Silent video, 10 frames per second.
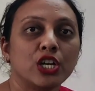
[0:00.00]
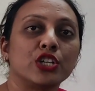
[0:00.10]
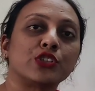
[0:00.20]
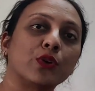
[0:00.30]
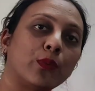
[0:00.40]

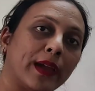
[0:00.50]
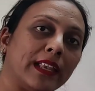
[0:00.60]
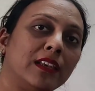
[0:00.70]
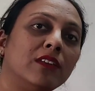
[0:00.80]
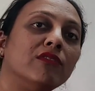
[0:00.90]
So
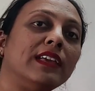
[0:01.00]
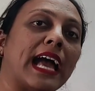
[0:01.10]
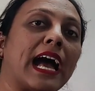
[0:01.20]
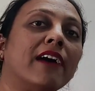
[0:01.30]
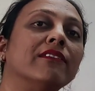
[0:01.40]
when we
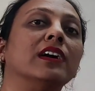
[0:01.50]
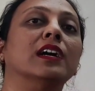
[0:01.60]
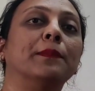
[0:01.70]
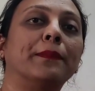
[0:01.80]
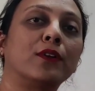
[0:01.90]
have
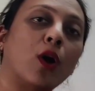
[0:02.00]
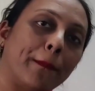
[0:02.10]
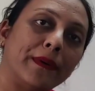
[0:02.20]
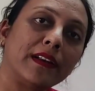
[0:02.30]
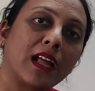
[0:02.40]
a
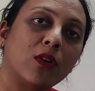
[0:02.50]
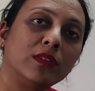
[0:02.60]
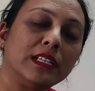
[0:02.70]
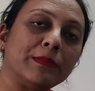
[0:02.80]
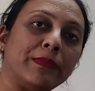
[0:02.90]
proper
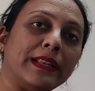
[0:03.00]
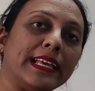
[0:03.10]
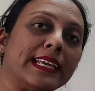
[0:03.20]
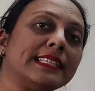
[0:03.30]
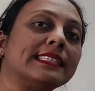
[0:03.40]
noun in
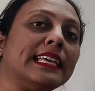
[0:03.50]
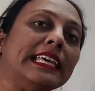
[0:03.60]
place,